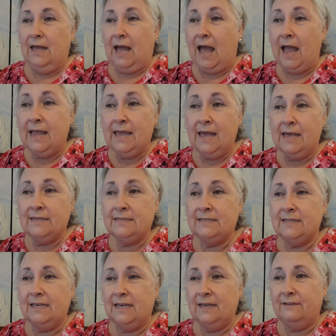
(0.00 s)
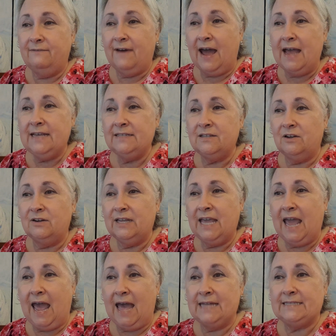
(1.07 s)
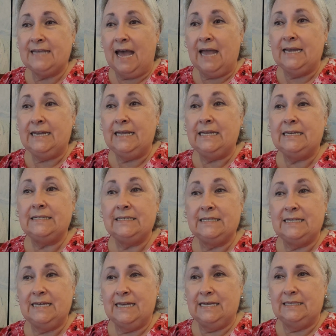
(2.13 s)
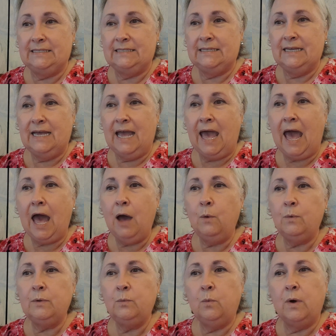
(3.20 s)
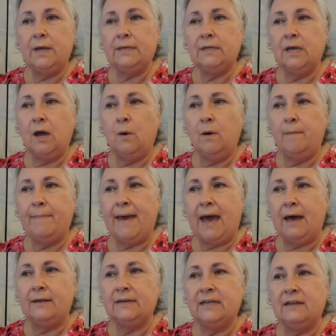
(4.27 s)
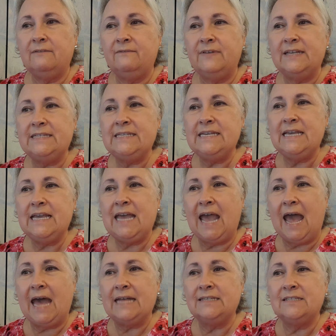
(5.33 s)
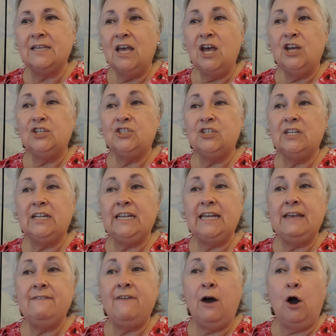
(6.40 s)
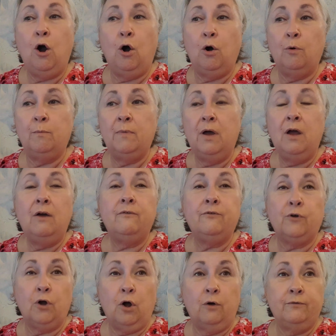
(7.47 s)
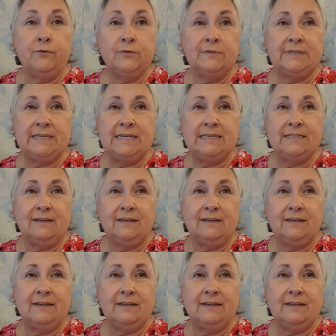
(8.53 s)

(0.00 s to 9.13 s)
I guess the advice on cats I need is this: how would one go about convincing cats to leave home for overseas